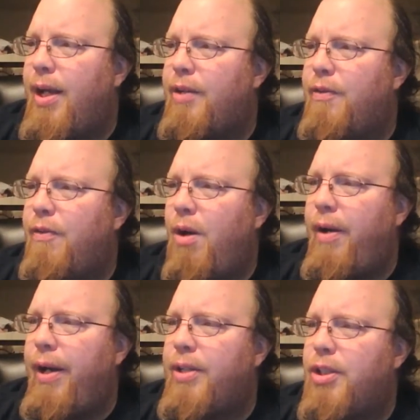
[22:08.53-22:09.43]
as
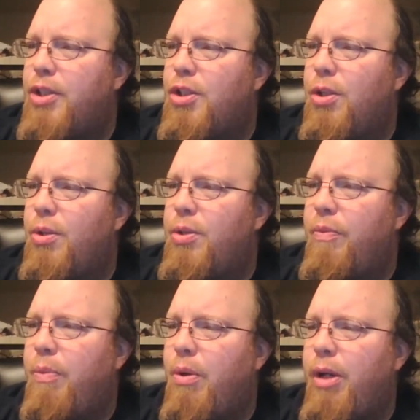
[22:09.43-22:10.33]
far as
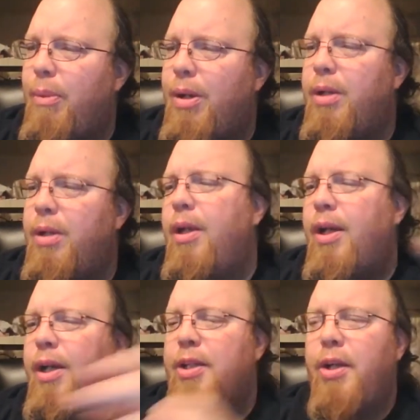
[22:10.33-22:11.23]
exclusive Pokemon,
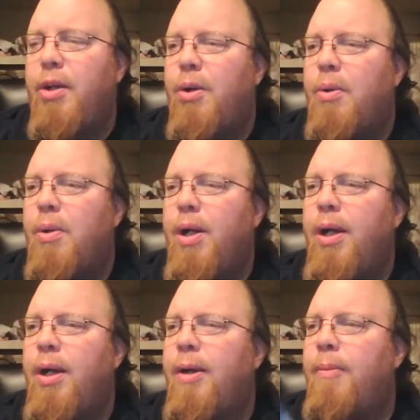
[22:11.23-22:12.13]
because I know
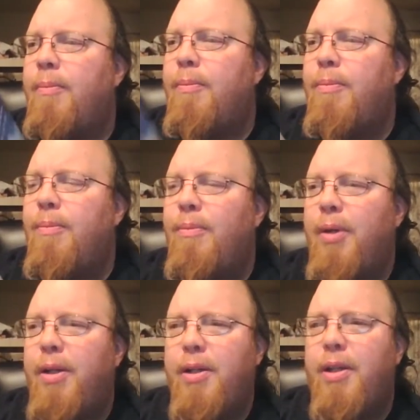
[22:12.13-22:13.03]
um,
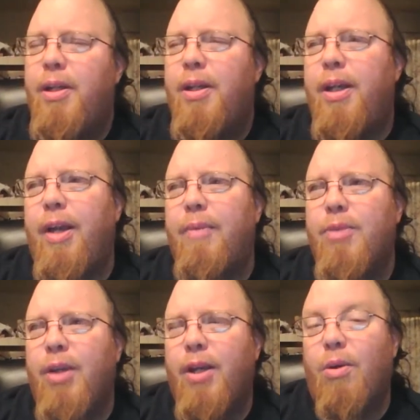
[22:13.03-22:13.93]
like
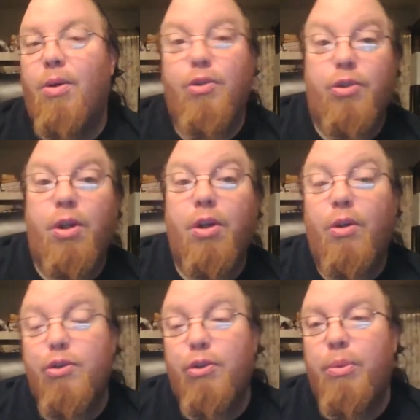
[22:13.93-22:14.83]
games like Ultra Sun,
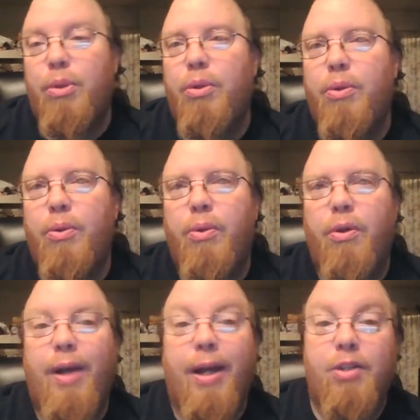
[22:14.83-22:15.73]
Ultra Moon,
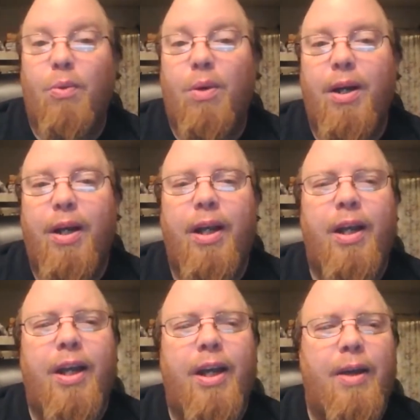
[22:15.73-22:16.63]
or X and Y
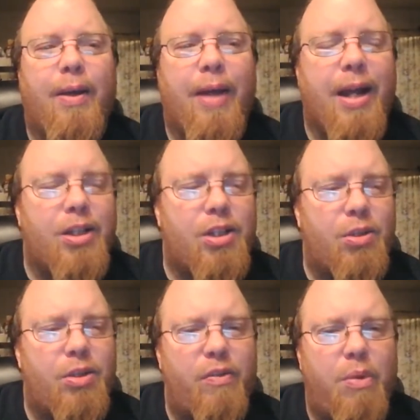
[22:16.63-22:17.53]
had
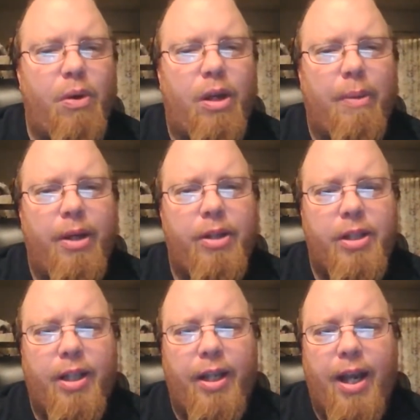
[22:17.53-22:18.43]
exclusive Pokemon
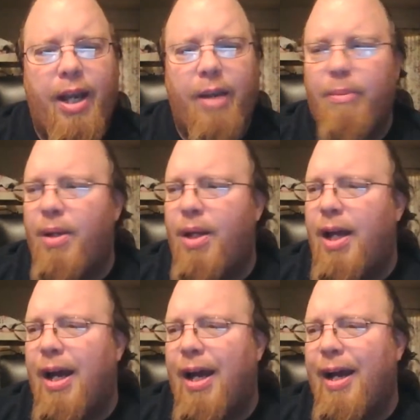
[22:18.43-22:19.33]
to the game.
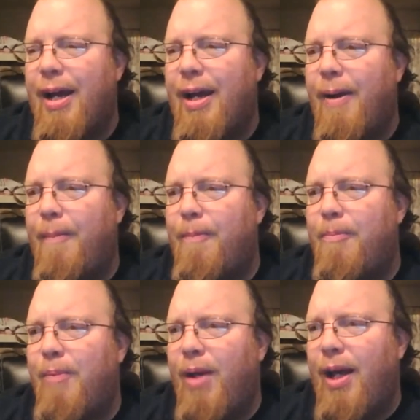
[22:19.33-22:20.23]
Um,
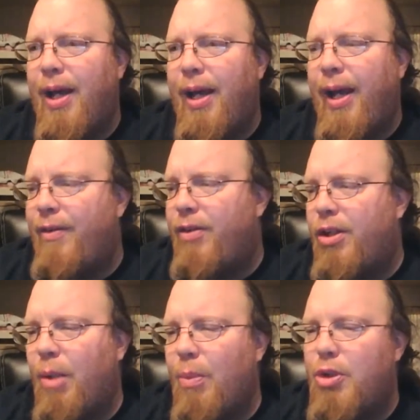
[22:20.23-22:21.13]
I have to
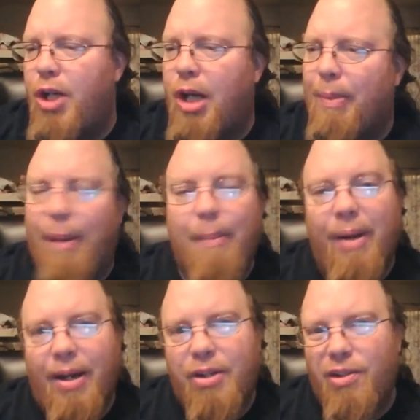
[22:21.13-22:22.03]
double check, but I'm
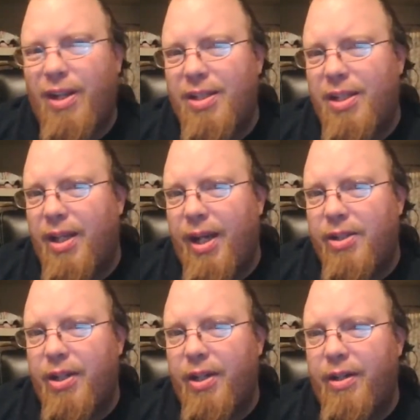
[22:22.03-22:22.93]
not sure that's the
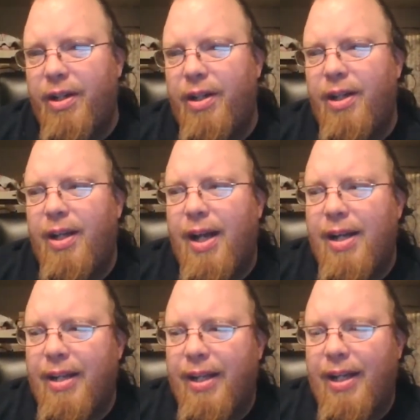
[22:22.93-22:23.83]
case here.
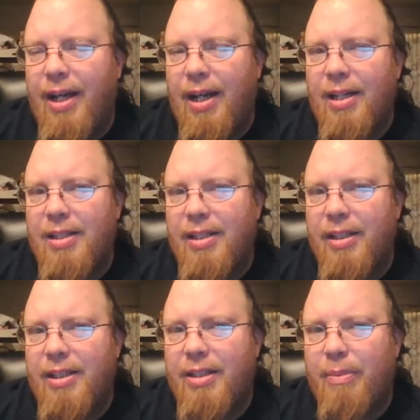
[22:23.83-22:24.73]
I think it
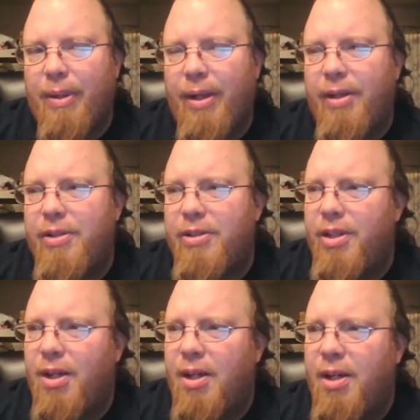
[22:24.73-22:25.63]
honestly just depends
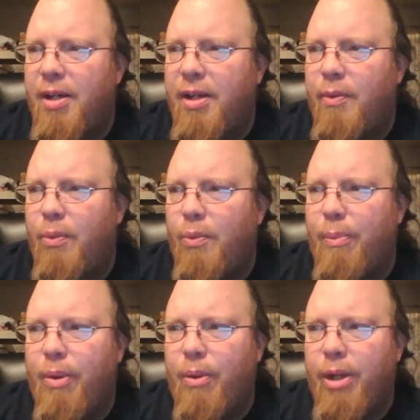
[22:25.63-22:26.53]
on
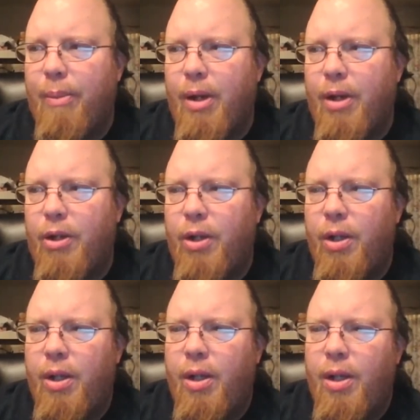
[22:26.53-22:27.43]
what Pokemon
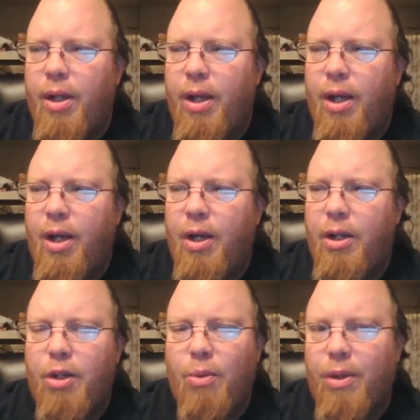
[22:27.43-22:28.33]
uh,
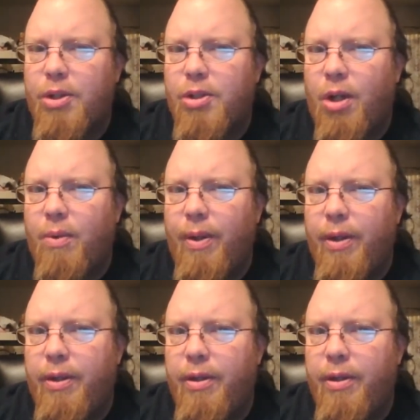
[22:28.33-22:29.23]
you want to start
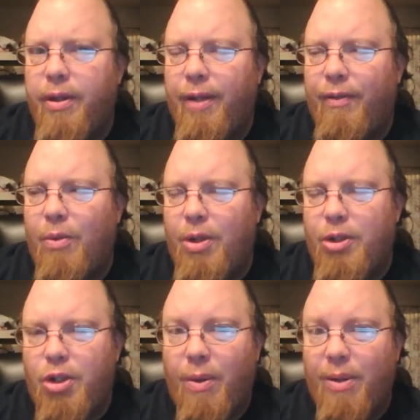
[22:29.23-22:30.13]
with. Like if you want to
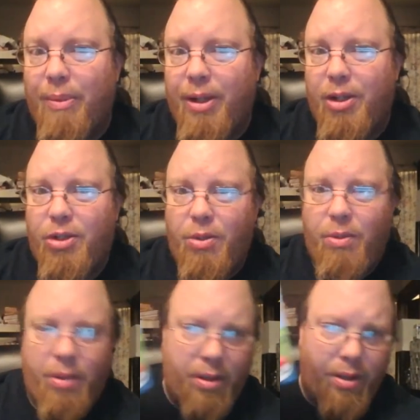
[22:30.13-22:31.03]
start with Pikachu,
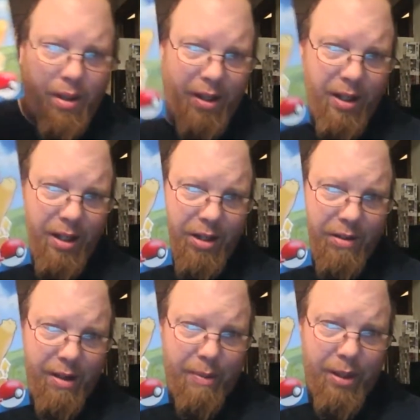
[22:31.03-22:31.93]

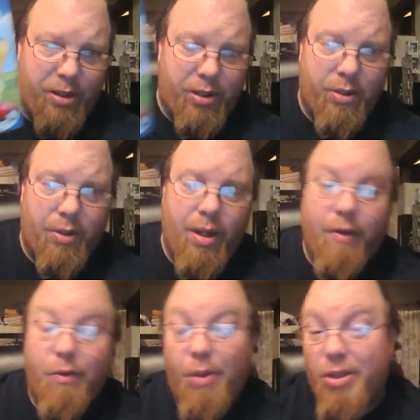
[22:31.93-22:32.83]
grab Pikachu.
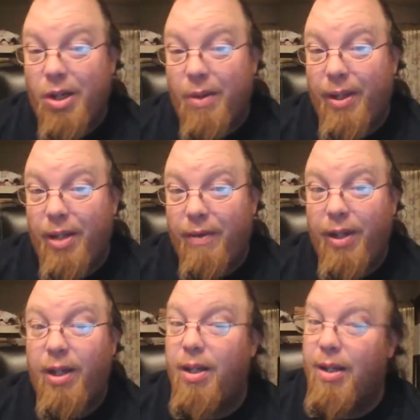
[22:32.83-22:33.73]
Want to start with Eevee?
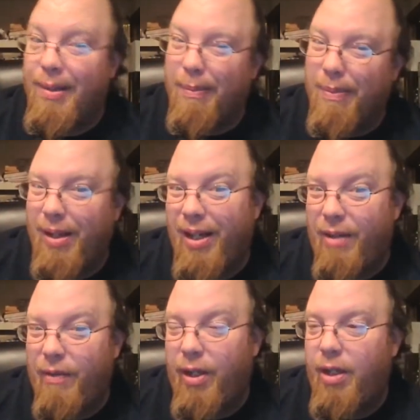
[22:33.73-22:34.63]
Buy
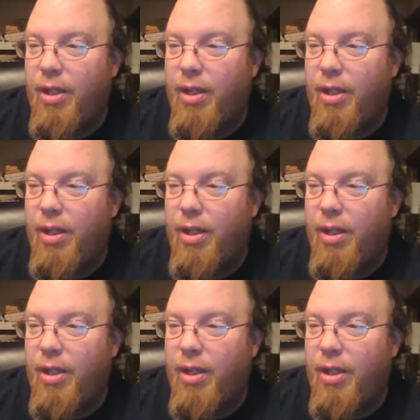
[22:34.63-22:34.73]
Eevee.